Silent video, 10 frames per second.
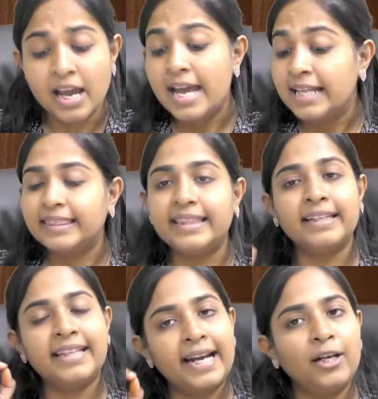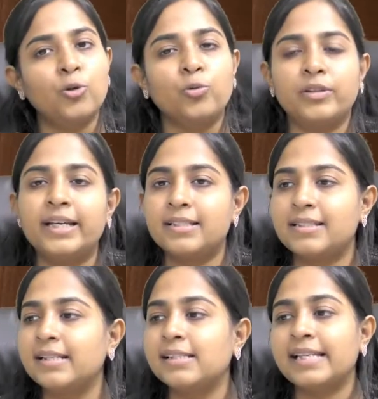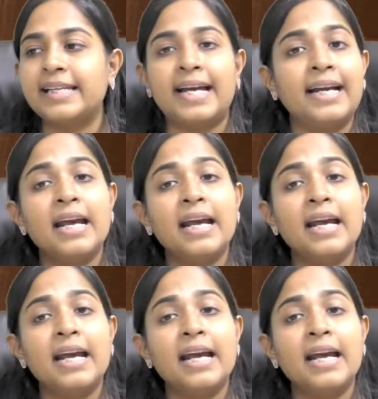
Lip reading: Then too, they still say that